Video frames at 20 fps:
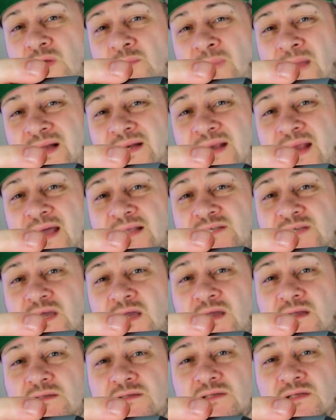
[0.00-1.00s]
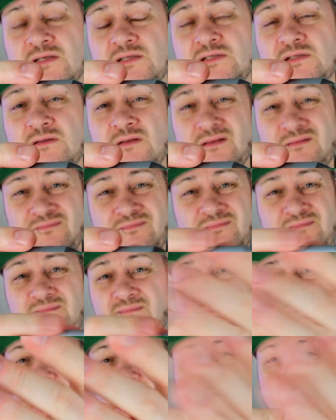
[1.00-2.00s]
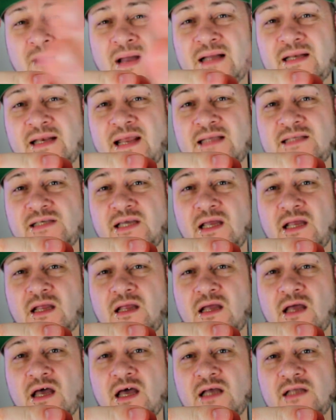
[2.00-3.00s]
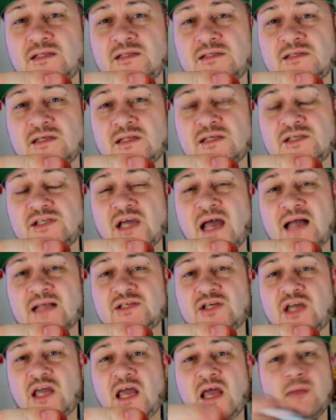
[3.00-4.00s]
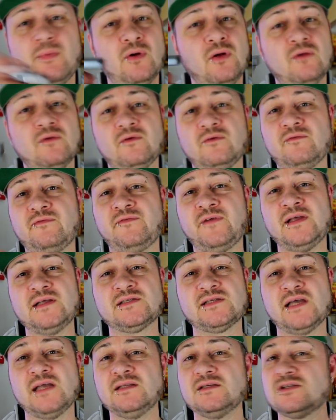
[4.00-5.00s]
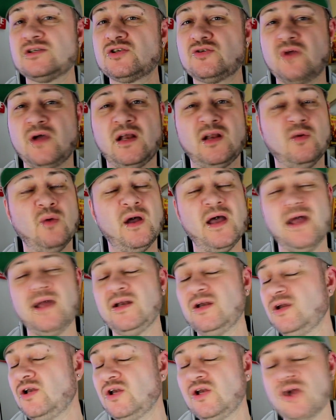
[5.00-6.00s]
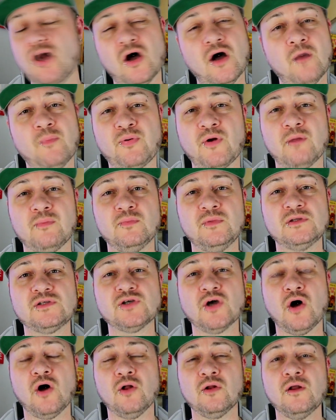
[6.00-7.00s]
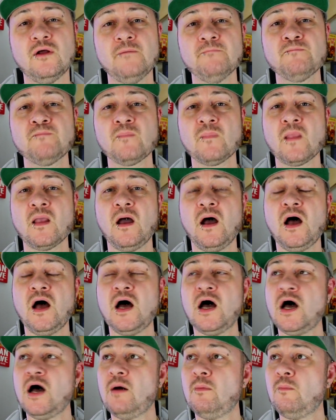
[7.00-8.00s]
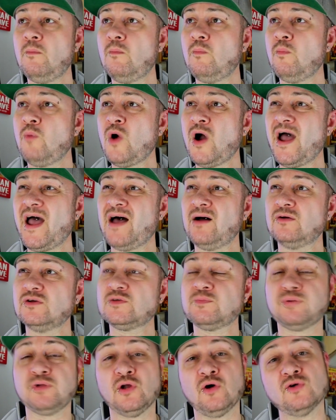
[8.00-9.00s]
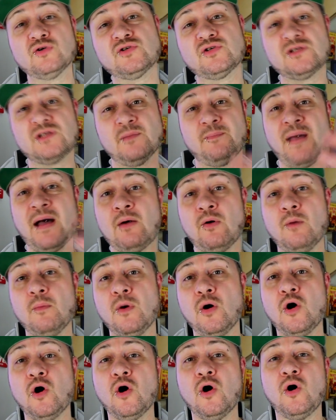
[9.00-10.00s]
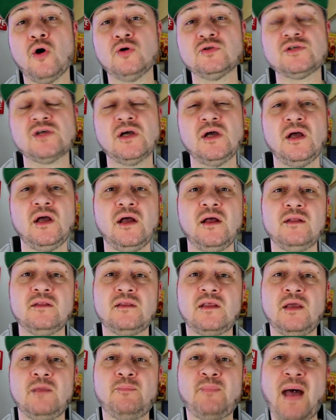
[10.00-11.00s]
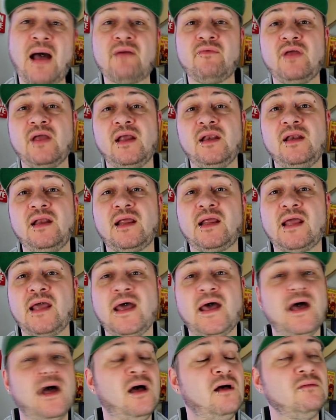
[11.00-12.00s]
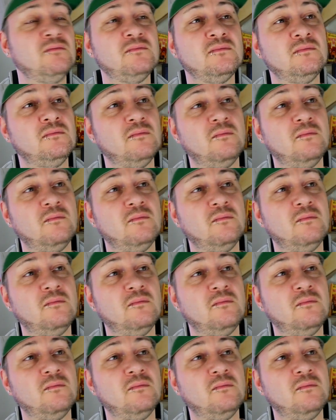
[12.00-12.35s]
magnetic to magnetic uh, to the charge cable fits in straight away not a problem at all um, what else plus the power mode the battery indicator